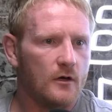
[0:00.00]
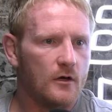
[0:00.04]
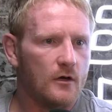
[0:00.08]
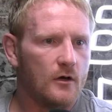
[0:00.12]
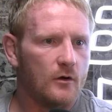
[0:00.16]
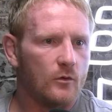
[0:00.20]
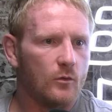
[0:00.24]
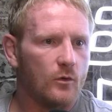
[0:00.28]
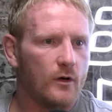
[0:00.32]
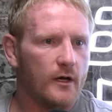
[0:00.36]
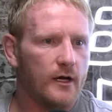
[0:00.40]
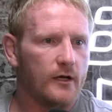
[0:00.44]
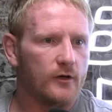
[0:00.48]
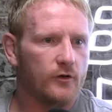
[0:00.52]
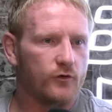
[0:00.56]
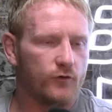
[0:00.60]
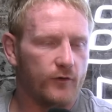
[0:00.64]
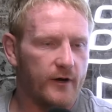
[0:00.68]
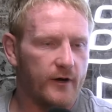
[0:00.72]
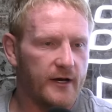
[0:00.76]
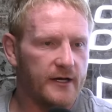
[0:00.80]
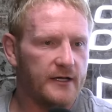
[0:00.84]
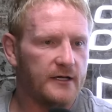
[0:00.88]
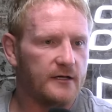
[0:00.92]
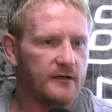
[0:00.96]
we're
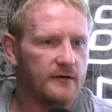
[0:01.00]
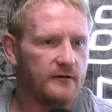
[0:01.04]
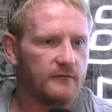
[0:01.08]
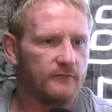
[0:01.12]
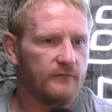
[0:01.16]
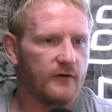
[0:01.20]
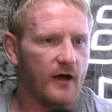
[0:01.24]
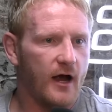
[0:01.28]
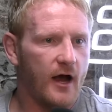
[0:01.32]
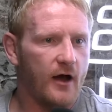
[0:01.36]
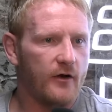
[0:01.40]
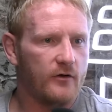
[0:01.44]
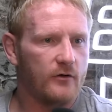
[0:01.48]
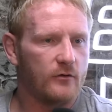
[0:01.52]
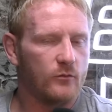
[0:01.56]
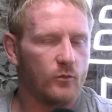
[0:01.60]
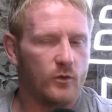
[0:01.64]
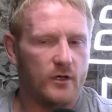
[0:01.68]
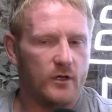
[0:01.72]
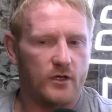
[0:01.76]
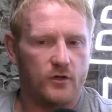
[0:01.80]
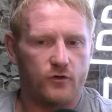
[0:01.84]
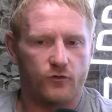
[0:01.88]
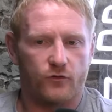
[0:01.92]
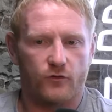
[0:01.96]
creating an environment.
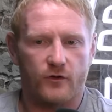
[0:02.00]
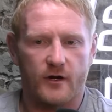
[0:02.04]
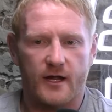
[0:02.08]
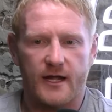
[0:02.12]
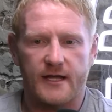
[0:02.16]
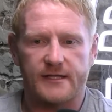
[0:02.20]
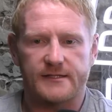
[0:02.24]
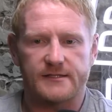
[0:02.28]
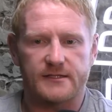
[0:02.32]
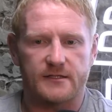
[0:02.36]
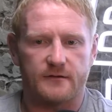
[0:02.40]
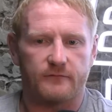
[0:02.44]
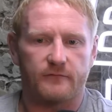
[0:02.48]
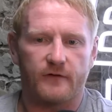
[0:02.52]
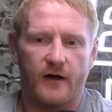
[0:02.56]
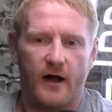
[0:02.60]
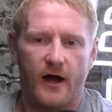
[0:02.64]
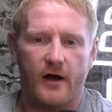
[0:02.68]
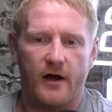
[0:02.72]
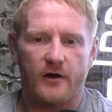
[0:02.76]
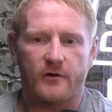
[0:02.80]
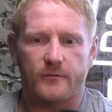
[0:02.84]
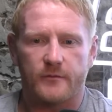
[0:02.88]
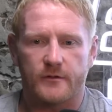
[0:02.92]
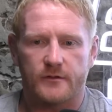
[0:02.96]
We create an
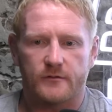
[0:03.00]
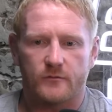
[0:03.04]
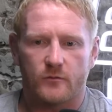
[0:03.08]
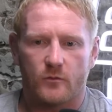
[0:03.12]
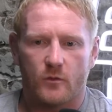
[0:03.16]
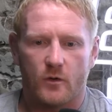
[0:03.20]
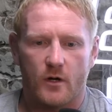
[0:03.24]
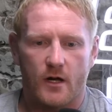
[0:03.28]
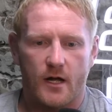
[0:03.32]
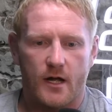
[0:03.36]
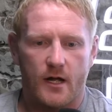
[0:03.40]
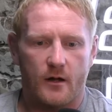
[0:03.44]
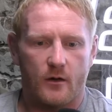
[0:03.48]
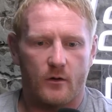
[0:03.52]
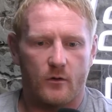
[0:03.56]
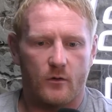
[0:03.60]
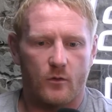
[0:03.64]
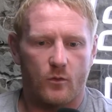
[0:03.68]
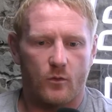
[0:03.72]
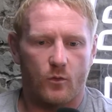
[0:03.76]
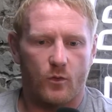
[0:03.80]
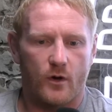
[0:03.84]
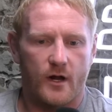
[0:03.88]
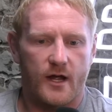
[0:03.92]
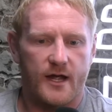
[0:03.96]
environment where
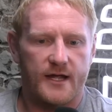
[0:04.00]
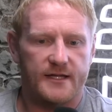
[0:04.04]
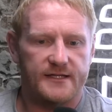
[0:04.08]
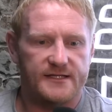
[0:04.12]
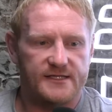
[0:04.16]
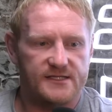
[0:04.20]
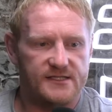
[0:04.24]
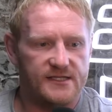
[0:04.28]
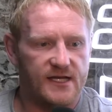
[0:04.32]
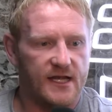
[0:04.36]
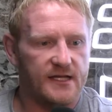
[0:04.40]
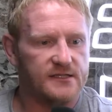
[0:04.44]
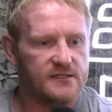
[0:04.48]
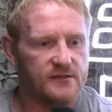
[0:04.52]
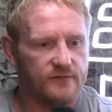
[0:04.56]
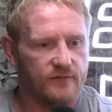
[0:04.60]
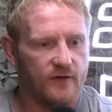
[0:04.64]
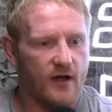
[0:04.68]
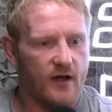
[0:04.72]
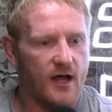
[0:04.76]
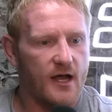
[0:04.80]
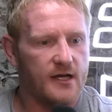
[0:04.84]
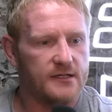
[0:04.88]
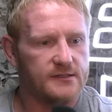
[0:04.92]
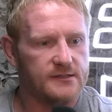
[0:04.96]
we're
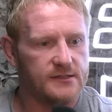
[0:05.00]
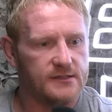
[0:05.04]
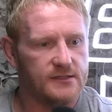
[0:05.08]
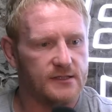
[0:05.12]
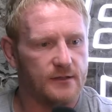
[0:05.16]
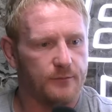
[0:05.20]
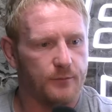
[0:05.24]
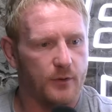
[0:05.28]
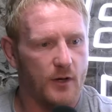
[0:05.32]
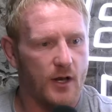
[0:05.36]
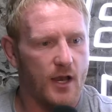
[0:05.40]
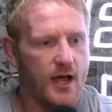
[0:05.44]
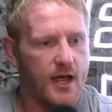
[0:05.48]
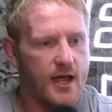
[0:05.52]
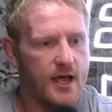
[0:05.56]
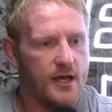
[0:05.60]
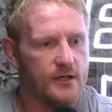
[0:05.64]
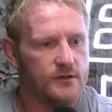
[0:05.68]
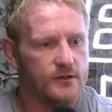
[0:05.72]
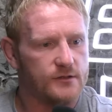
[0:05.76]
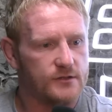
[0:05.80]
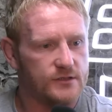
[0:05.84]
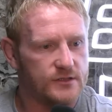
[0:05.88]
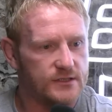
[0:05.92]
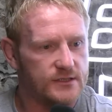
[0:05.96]
incentivizing the player
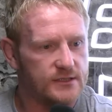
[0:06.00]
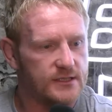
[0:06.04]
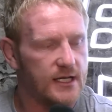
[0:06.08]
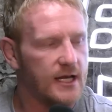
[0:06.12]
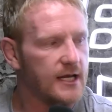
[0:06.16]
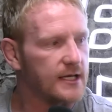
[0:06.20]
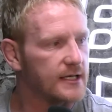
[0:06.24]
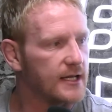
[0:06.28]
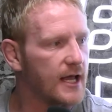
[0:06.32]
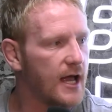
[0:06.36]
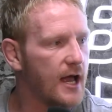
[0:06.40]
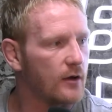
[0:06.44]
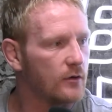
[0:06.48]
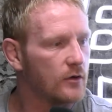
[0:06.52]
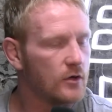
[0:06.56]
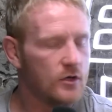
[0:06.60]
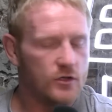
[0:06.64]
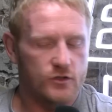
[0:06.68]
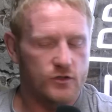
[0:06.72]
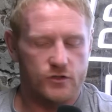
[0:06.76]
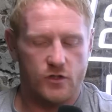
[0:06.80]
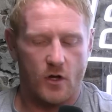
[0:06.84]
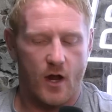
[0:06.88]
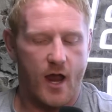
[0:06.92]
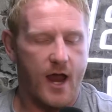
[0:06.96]
to stay down.
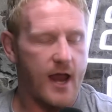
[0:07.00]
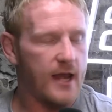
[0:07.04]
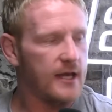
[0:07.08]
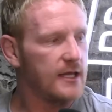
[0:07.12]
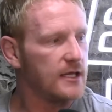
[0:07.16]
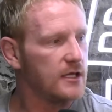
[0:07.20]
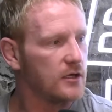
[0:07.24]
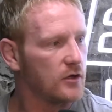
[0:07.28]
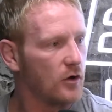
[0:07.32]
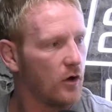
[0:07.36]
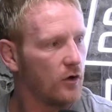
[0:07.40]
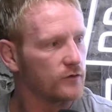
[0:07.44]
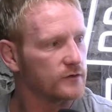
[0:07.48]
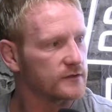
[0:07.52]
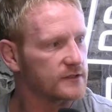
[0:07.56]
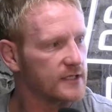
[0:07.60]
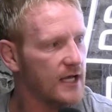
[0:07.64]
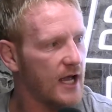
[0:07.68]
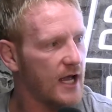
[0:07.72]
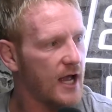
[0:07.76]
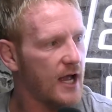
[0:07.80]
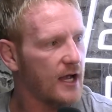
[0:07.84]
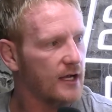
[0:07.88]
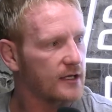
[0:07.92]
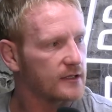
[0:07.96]
So any
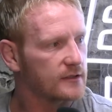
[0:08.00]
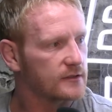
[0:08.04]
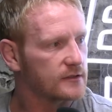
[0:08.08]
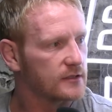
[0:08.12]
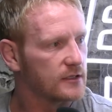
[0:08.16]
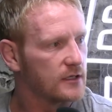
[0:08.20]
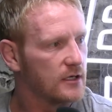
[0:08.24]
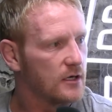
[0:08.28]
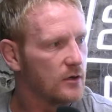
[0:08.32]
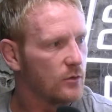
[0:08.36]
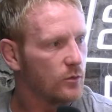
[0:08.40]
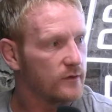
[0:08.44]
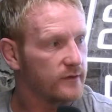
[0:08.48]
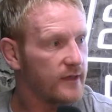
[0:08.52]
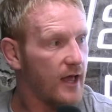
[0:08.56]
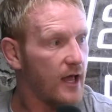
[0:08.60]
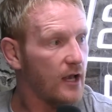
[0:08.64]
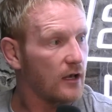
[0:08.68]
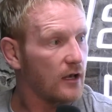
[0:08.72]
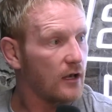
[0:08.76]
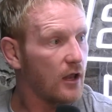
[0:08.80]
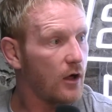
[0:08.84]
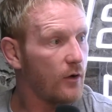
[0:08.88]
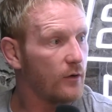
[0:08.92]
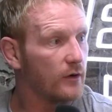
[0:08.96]
contact with that
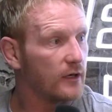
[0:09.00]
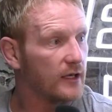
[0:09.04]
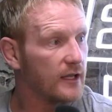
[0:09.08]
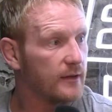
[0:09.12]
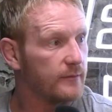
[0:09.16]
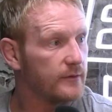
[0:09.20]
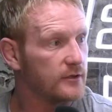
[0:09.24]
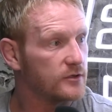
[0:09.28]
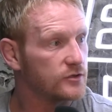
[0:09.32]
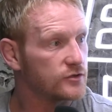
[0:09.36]
lower limb,